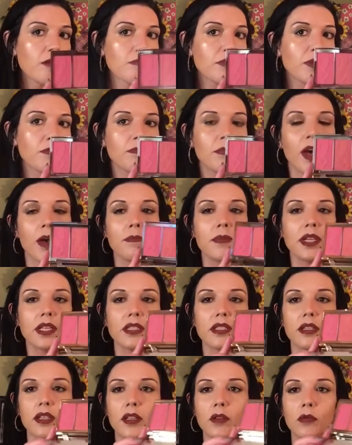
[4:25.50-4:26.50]
But I
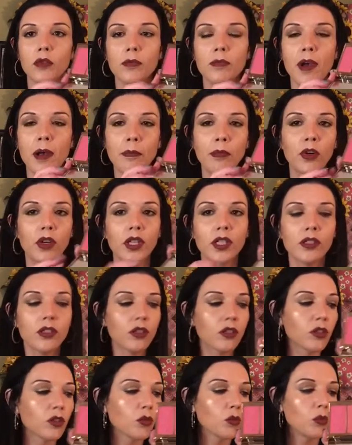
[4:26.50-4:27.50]
mix it in with my
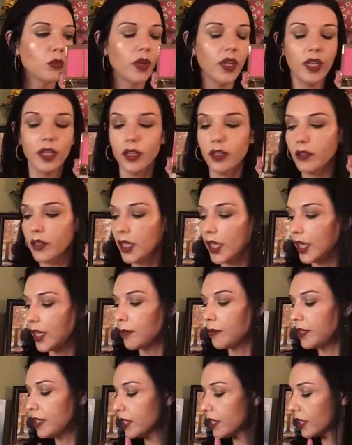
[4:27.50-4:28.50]
bronzer.
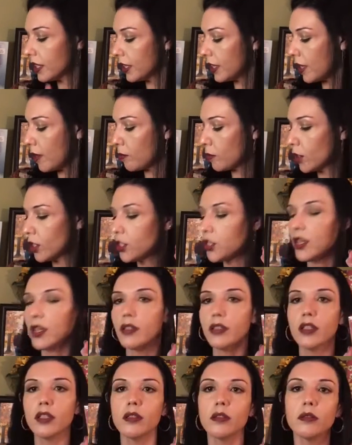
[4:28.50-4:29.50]
I meant to get that brush
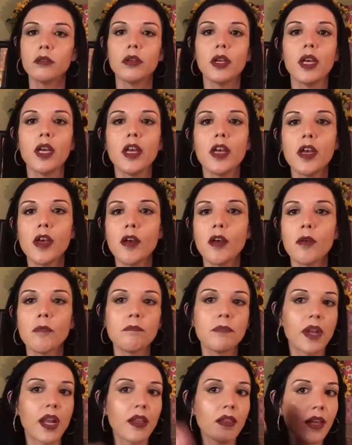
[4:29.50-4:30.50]
out too.
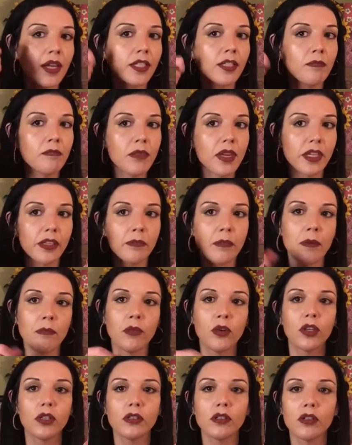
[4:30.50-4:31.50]
But I like to mix my
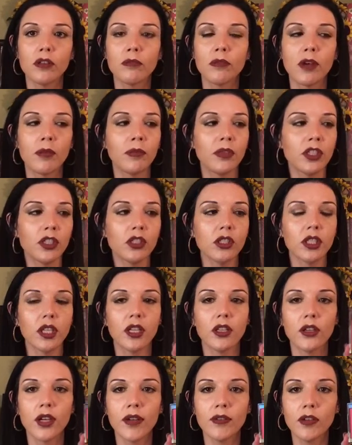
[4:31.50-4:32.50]
bronzer and my blush
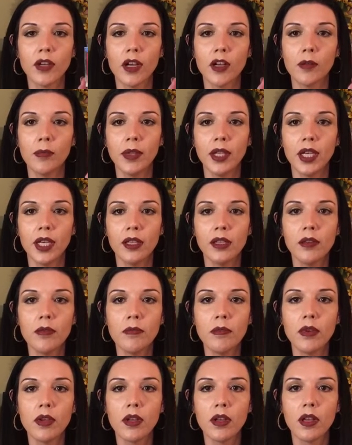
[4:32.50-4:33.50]
together after I apply
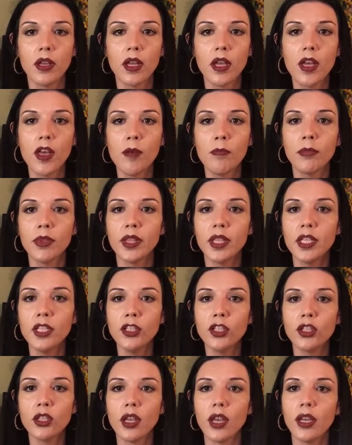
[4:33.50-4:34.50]
them. But
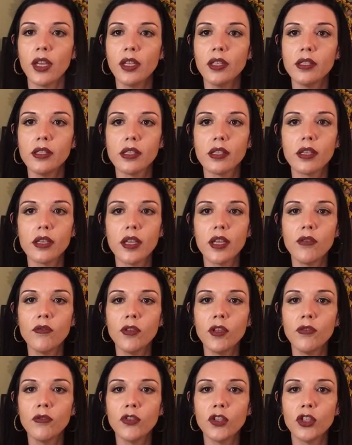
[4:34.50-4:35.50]
these shades,
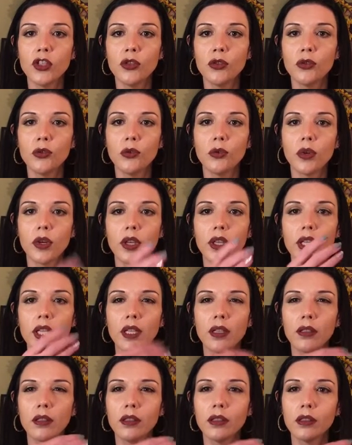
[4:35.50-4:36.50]
even if you
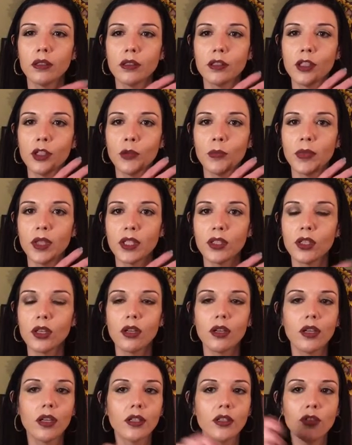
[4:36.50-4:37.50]
get a little too much
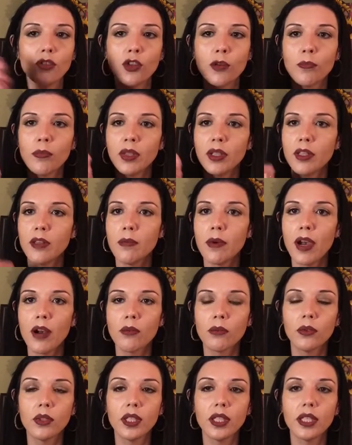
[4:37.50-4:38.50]
on, you can blend them
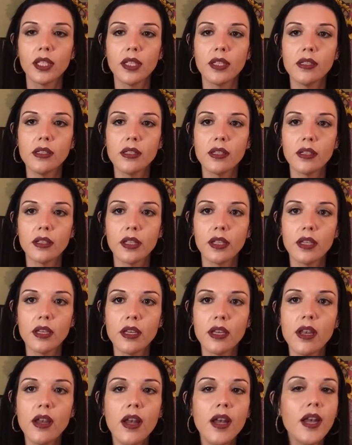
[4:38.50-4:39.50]
out really
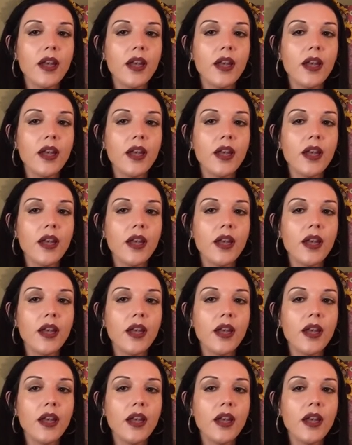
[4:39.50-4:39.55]
easily.